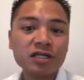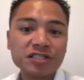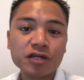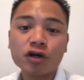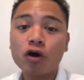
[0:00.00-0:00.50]

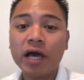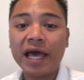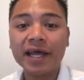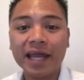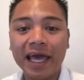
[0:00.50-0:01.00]
So go
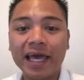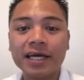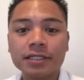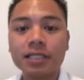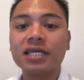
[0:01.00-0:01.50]
ahead
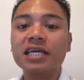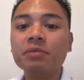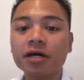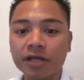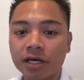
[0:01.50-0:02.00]
and
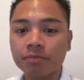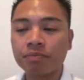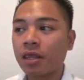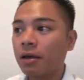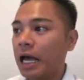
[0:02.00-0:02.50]
email
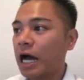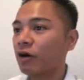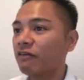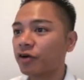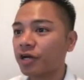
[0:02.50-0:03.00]
them.
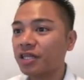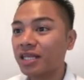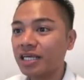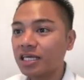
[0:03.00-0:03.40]
However, in the